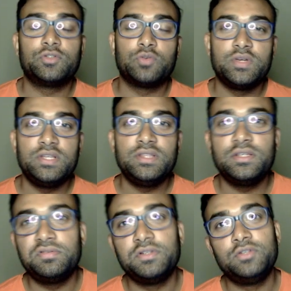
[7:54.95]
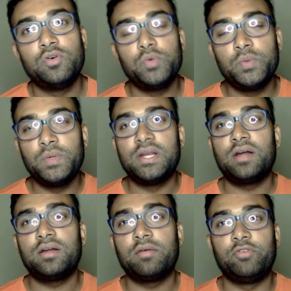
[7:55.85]
So in this video we will
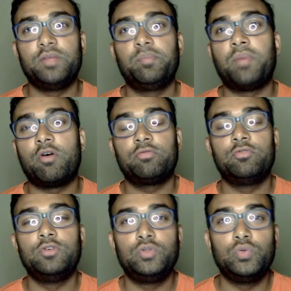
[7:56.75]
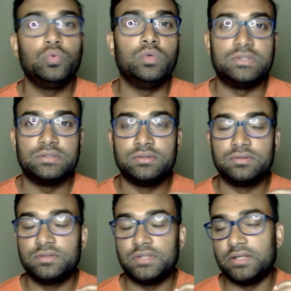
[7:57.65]
learn a very powerful tools,
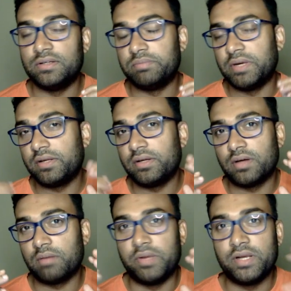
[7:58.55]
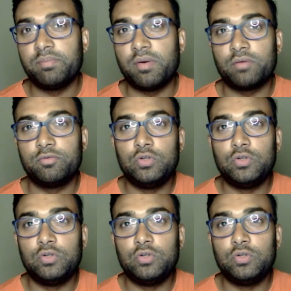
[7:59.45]
a very powerful